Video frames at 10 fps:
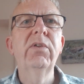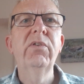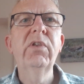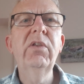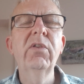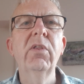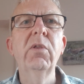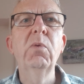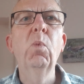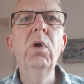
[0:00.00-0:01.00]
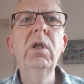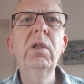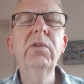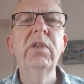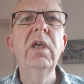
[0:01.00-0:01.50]
It says that
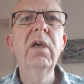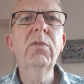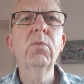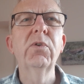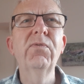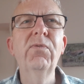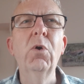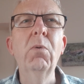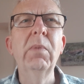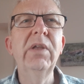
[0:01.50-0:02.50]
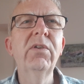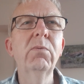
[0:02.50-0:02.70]
the earth was formless,